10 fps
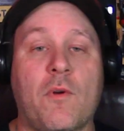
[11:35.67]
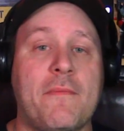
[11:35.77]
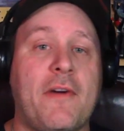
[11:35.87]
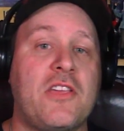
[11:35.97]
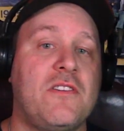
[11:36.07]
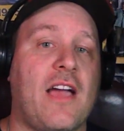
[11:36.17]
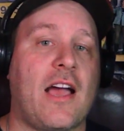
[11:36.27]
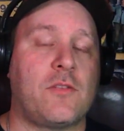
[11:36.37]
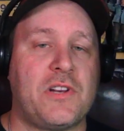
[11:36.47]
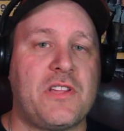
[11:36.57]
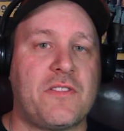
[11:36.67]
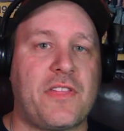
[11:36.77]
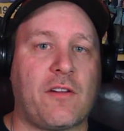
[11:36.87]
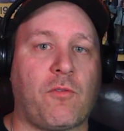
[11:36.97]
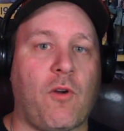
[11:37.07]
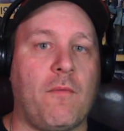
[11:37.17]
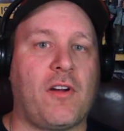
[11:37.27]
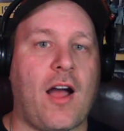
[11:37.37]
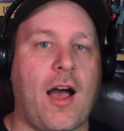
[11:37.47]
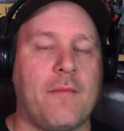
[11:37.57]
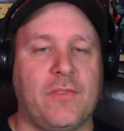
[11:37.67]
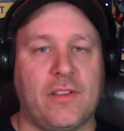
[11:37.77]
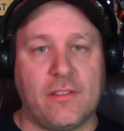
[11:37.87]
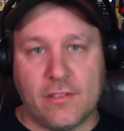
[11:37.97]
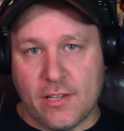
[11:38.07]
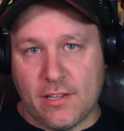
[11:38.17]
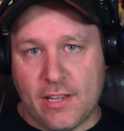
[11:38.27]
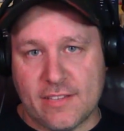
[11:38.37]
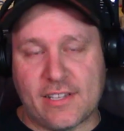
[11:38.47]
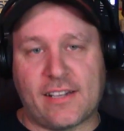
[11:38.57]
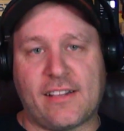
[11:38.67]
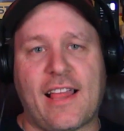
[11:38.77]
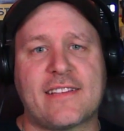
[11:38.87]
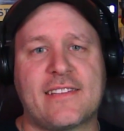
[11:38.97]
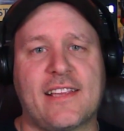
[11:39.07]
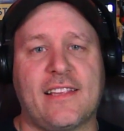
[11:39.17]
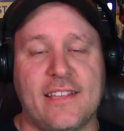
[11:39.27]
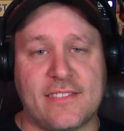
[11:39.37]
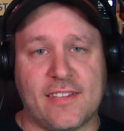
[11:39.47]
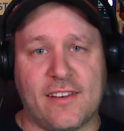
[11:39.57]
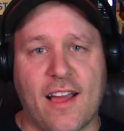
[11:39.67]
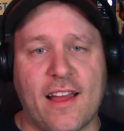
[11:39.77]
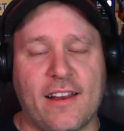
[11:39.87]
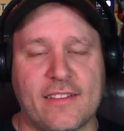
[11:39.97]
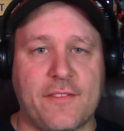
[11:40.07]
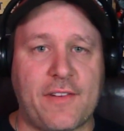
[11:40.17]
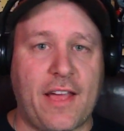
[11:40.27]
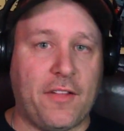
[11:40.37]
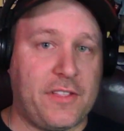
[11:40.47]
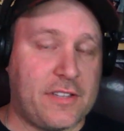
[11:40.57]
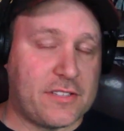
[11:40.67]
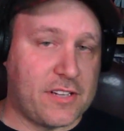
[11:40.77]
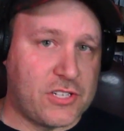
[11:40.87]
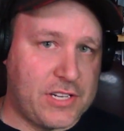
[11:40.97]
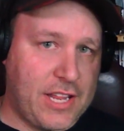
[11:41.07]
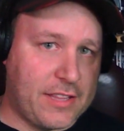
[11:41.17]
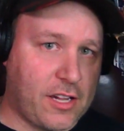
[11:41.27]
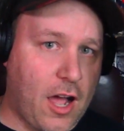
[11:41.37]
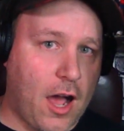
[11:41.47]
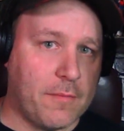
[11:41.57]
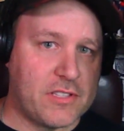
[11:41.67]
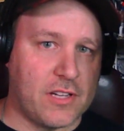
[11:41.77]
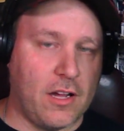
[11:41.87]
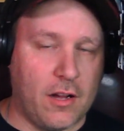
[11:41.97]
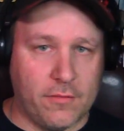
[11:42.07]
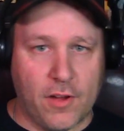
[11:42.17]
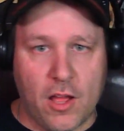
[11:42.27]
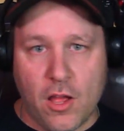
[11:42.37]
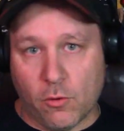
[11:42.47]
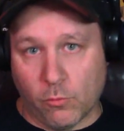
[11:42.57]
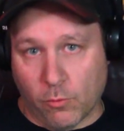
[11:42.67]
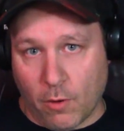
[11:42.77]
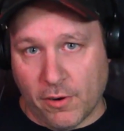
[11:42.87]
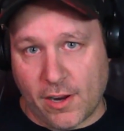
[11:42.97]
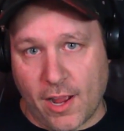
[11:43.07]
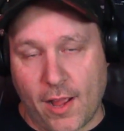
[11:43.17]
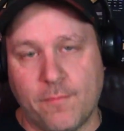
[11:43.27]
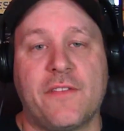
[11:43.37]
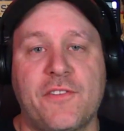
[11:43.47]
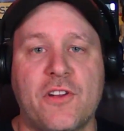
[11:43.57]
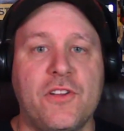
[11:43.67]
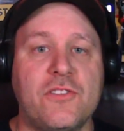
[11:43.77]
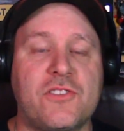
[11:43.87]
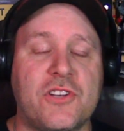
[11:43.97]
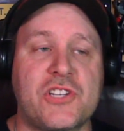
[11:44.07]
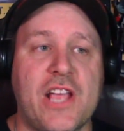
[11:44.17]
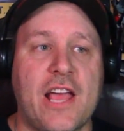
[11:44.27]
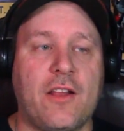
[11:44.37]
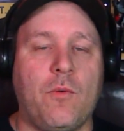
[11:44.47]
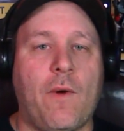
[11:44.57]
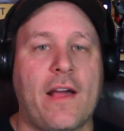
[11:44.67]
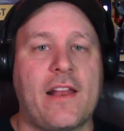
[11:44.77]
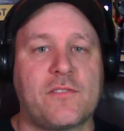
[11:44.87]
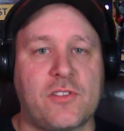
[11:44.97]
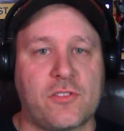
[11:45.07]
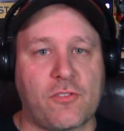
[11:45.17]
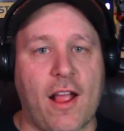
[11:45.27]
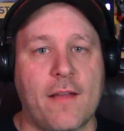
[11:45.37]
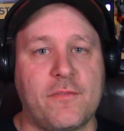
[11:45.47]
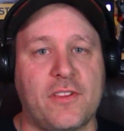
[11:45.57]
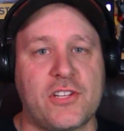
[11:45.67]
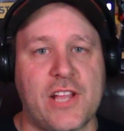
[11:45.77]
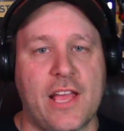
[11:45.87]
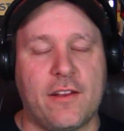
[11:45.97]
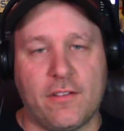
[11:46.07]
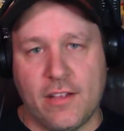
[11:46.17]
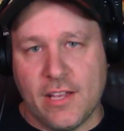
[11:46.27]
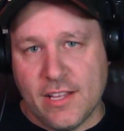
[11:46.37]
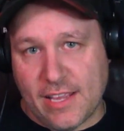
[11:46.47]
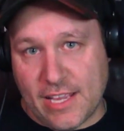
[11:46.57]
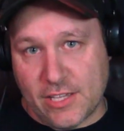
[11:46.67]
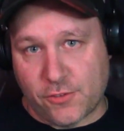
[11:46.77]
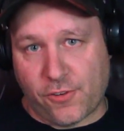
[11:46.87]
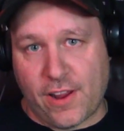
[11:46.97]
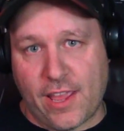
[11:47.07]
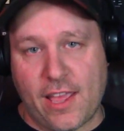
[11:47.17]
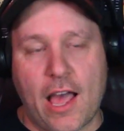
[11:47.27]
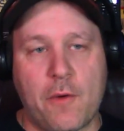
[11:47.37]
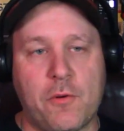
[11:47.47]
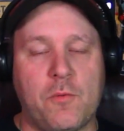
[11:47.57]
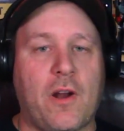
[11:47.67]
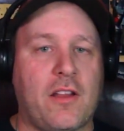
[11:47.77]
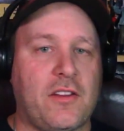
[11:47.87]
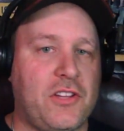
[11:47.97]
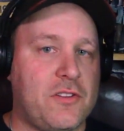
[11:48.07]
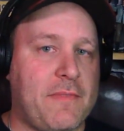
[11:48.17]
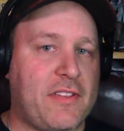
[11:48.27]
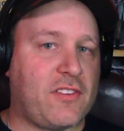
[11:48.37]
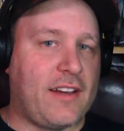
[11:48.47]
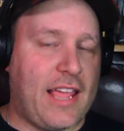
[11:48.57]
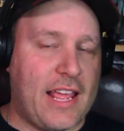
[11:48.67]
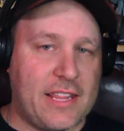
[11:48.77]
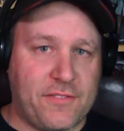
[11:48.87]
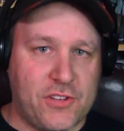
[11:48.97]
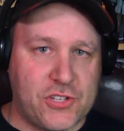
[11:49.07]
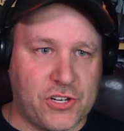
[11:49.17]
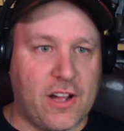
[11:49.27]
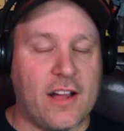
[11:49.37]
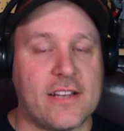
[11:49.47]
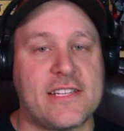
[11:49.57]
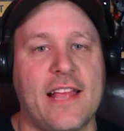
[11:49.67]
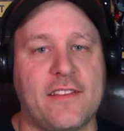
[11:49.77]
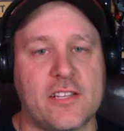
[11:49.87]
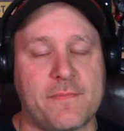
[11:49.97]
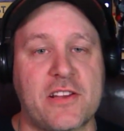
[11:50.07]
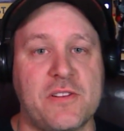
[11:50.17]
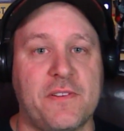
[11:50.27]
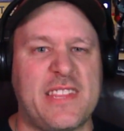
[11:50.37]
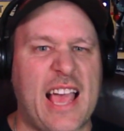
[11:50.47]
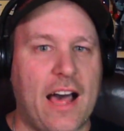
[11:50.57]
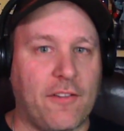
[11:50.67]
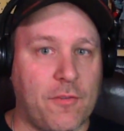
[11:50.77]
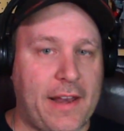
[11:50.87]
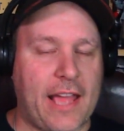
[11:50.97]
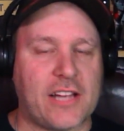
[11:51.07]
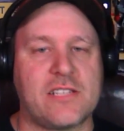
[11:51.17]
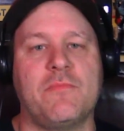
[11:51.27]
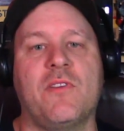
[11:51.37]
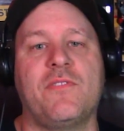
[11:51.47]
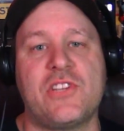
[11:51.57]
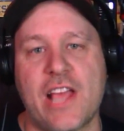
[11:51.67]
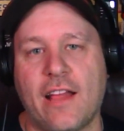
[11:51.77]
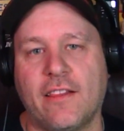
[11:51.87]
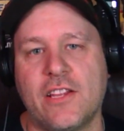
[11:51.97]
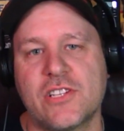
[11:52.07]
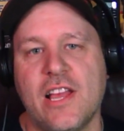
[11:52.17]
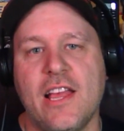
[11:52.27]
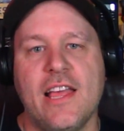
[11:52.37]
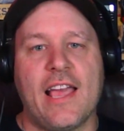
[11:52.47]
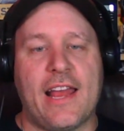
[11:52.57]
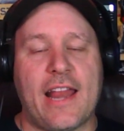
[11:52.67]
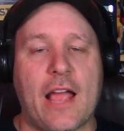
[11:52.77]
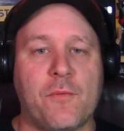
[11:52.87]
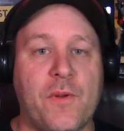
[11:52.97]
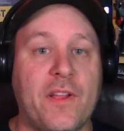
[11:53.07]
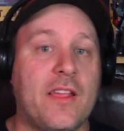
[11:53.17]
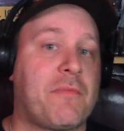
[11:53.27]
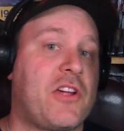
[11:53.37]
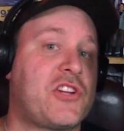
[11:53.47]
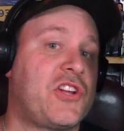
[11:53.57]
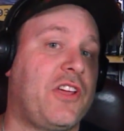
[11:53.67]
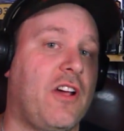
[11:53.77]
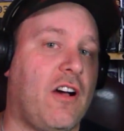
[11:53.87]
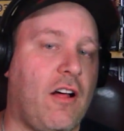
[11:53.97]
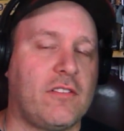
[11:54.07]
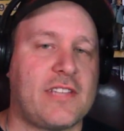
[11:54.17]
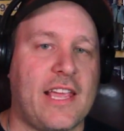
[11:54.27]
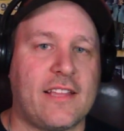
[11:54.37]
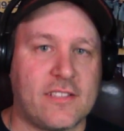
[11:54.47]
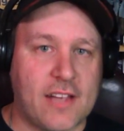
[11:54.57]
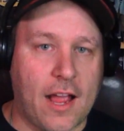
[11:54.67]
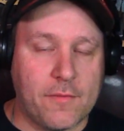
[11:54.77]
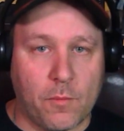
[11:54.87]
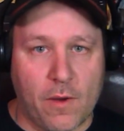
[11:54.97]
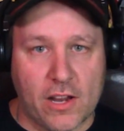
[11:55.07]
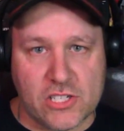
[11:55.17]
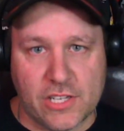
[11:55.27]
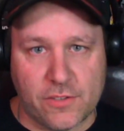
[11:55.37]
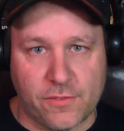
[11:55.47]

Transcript: what about you guys? What do you think of RoboCop? Is it a classic? Is it not? Let's have a healthy discussion in the comments of RoboCop. And if you're new to the channel, why not subscribe to the channel? It's free. I wouldn't want you to miss on any future content, especially with the Alphabet Action Movie Challenge. And I really appreciate you all taking the time to watch this